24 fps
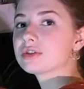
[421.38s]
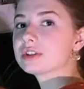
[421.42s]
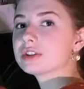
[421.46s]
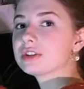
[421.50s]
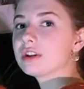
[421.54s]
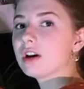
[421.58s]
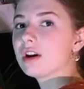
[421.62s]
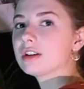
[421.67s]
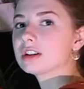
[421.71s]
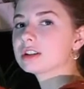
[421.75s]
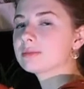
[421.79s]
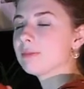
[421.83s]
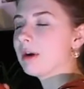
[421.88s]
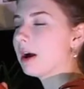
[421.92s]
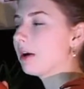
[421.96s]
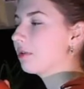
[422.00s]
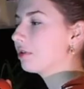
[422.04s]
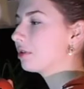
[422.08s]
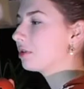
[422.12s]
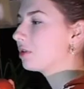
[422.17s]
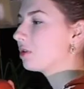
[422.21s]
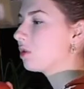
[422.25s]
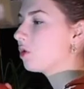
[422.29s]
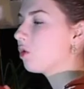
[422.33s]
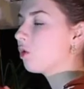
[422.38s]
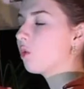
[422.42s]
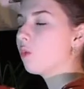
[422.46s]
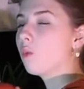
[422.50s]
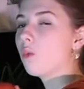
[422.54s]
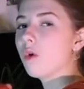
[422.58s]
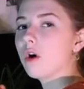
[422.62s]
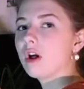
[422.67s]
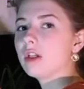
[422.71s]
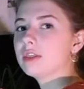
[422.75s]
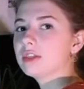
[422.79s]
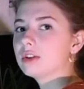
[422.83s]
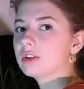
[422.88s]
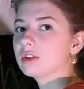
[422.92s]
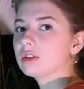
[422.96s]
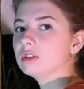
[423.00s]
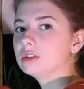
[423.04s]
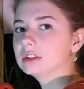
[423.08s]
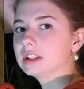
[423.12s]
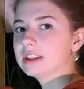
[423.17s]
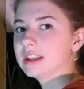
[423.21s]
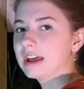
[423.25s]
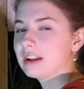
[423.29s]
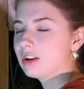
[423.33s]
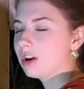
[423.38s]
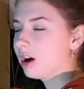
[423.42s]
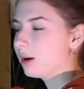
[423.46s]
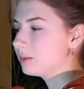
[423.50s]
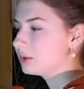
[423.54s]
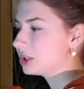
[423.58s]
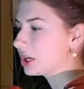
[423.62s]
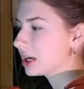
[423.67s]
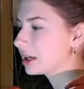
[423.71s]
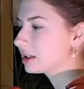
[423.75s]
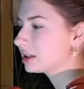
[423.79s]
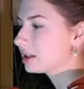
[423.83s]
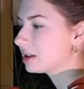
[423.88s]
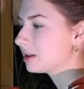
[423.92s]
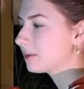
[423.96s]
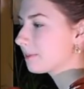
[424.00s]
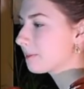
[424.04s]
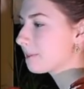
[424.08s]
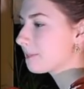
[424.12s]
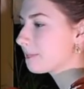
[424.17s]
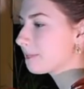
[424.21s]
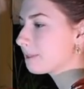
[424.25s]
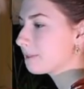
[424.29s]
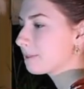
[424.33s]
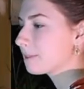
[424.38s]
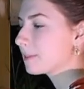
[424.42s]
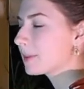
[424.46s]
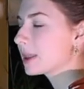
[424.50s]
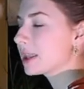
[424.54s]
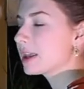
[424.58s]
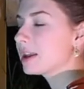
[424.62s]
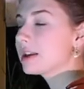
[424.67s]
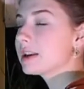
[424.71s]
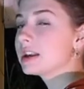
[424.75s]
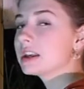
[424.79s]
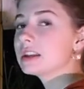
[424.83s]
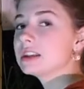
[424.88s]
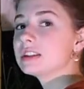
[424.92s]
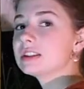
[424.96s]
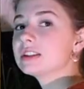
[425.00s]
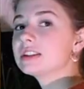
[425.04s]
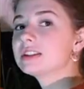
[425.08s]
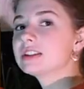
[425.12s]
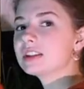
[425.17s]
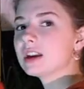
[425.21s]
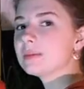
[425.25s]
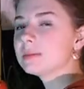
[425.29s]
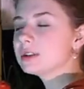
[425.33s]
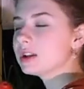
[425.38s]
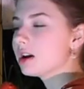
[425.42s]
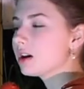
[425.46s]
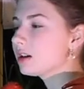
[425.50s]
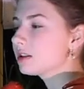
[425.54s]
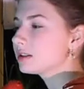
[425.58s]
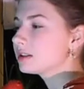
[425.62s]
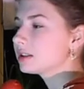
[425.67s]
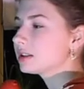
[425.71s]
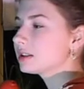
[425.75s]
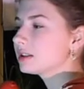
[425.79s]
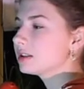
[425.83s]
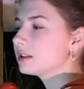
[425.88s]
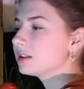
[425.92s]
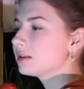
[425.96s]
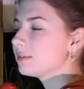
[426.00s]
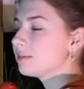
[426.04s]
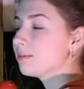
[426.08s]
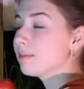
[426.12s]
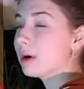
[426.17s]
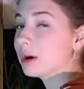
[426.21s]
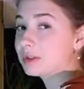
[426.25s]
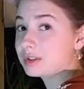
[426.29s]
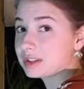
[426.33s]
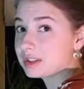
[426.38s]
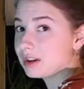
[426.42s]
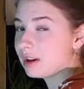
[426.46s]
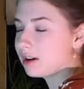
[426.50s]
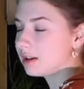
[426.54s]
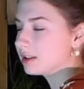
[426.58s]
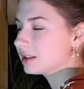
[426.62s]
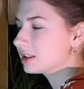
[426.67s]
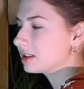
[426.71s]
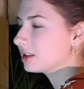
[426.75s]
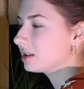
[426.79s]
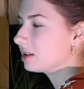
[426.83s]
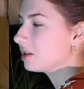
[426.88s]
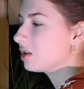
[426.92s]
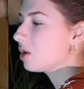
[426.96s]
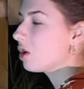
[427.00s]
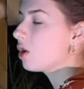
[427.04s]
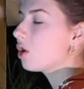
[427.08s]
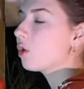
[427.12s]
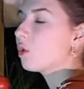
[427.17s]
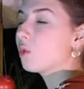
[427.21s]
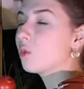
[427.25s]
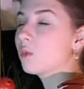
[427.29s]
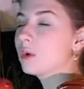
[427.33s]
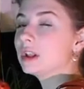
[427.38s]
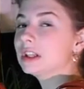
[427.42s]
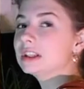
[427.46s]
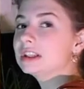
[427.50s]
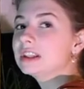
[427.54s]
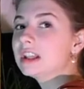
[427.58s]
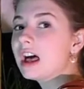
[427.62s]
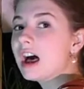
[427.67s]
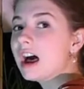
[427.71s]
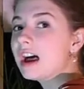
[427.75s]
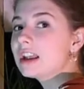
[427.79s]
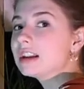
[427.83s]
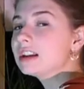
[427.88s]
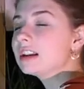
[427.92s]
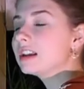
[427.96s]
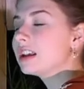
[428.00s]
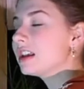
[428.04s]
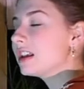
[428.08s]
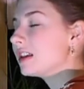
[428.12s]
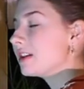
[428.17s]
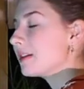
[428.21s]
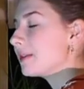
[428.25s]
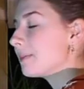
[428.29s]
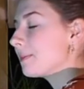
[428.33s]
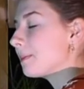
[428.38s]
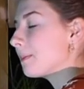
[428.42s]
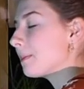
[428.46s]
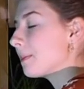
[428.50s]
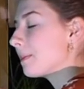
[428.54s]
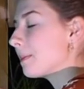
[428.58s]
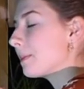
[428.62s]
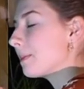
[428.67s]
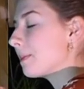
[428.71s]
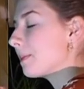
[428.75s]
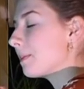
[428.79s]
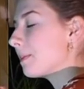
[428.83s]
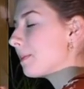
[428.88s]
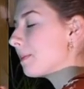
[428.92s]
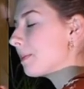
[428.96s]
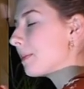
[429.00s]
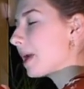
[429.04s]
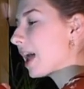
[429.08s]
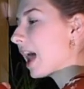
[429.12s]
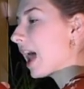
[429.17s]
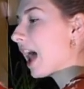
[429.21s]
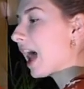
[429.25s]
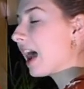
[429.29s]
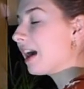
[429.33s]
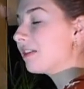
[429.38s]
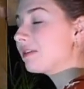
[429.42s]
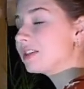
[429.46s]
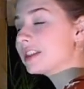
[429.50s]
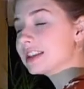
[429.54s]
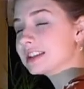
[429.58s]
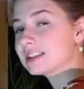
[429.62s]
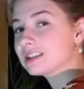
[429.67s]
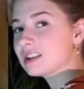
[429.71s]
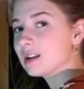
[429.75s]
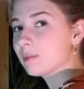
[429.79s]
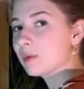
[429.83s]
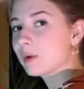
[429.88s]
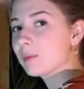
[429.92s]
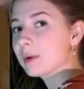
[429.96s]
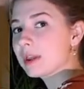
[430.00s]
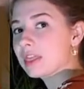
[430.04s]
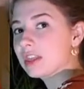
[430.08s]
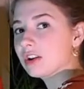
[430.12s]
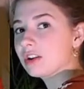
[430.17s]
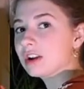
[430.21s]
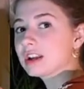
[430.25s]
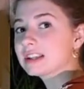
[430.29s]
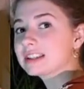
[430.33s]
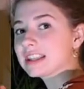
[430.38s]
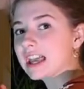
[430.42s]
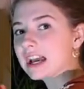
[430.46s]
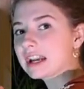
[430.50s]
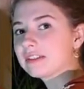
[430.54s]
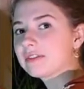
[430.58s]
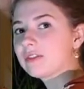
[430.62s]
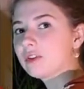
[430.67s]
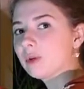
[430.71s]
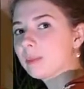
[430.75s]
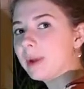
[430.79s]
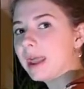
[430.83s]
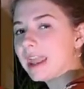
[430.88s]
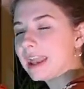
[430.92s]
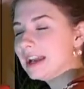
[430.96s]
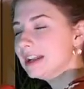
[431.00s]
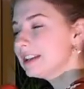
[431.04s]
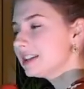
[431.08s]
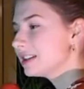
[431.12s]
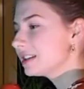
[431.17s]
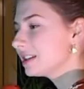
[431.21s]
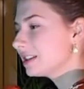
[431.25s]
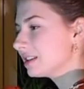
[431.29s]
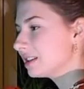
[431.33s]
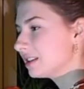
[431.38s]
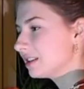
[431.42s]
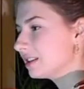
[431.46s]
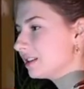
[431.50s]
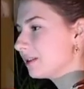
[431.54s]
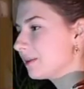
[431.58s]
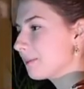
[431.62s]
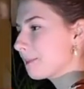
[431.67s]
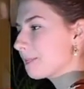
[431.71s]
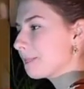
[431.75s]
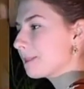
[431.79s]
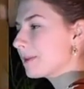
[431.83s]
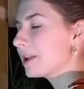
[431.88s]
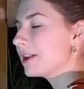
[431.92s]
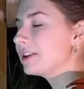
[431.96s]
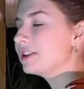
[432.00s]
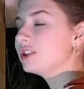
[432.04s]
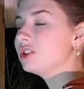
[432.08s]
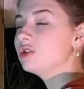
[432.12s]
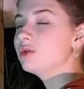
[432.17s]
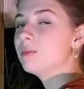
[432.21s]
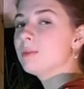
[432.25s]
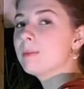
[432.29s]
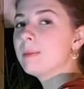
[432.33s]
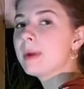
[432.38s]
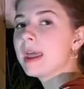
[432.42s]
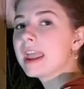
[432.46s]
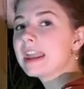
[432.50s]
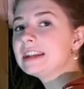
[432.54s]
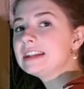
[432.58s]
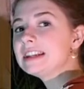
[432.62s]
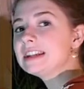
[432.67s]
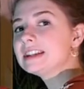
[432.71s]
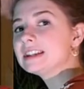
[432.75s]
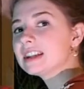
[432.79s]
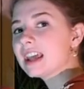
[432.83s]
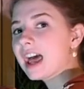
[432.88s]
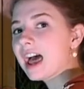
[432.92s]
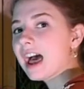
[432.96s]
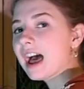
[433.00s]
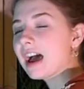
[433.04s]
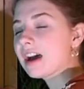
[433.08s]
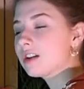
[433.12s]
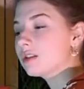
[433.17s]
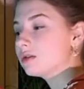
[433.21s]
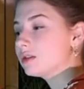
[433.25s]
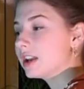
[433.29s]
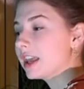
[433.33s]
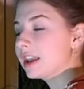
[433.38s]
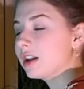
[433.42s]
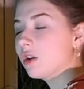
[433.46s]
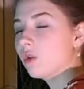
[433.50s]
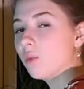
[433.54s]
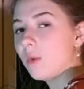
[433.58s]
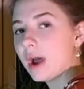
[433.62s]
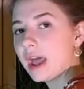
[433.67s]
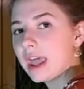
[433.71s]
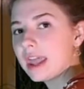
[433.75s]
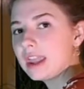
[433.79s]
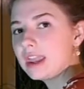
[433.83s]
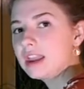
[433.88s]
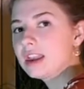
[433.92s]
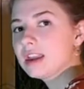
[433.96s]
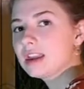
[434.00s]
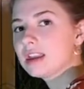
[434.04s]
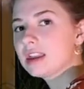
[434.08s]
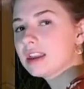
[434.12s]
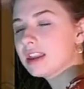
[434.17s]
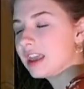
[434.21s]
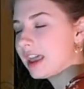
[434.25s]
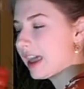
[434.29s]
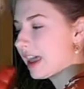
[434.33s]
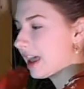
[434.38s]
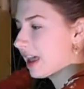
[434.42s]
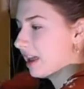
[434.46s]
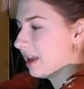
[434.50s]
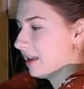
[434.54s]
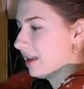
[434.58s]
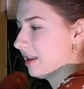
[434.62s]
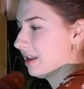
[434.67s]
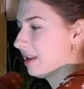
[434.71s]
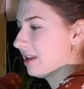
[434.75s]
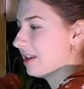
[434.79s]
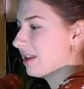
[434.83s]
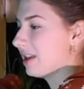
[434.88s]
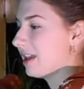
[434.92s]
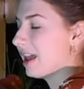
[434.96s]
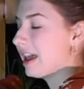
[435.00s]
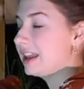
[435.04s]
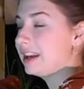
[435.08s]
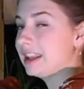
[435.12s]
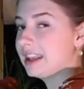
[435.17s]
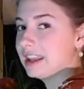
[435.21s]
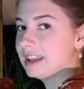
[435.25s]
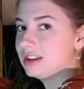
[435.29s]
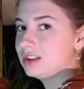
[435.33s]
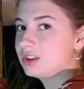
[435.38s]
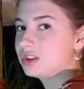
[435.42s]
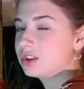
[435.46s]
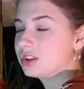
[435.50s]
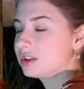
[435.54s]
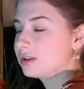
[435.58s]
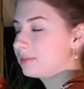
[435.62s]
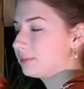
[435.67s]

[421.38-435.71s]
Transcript: the dog's mouth while they're holding that object. Some dogs, most dogs, will not have this number be their exact full pant. You may need to add or take away an inch,